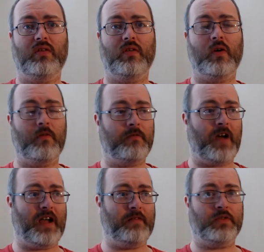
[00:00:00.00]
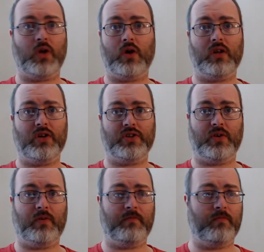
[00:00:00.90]
or $5
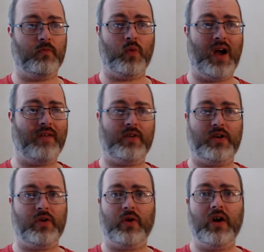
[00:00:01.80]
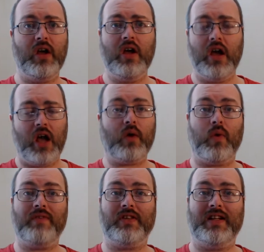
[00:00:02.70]
or whatever your
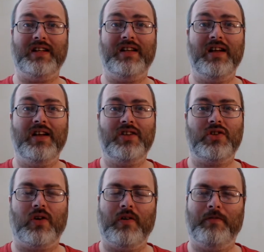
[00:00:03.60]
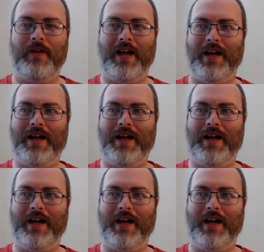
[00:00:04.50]
equivalent sort of